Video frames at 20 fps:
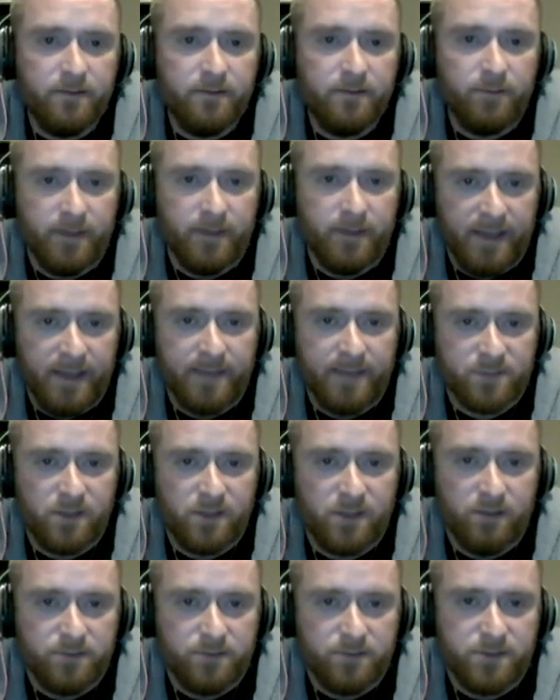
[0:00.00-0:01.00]
When the
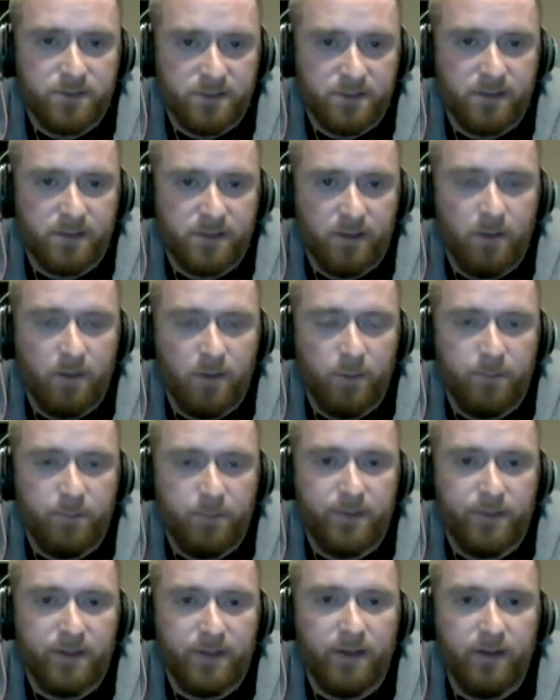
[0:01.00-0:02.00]
game's close, he's going to come up
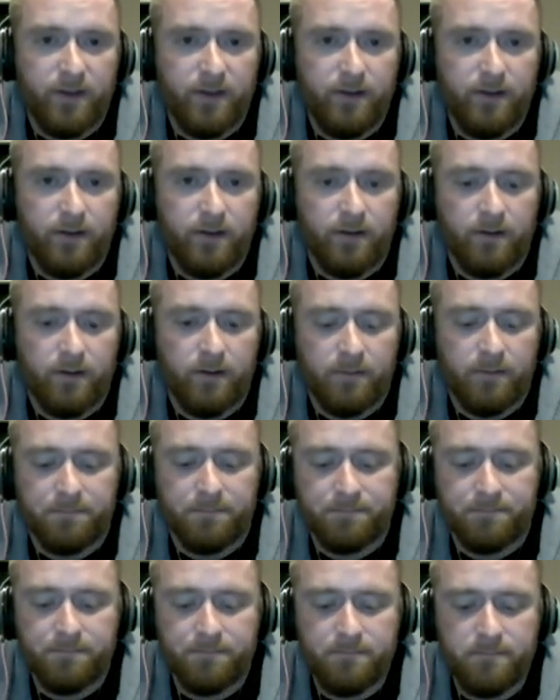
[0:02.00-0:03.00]
big.
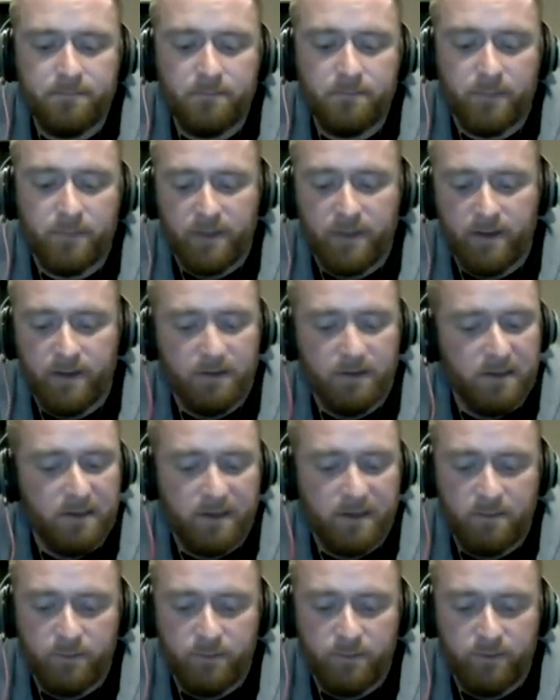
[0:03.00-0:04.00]
But yeah, I like
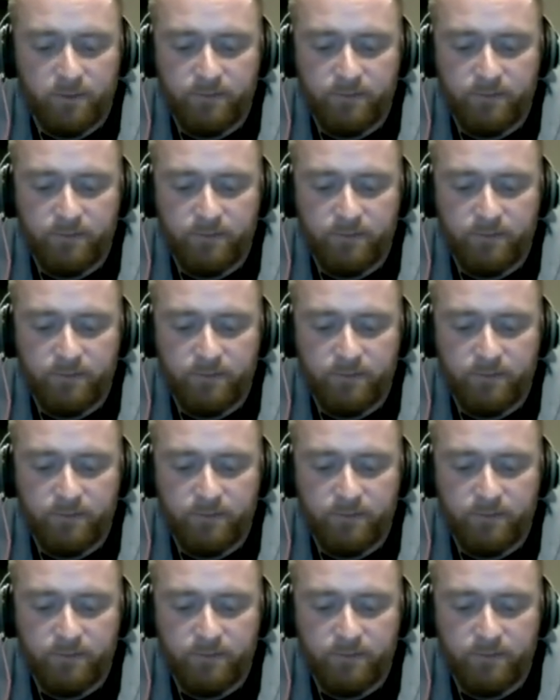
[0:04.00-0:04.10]
them both.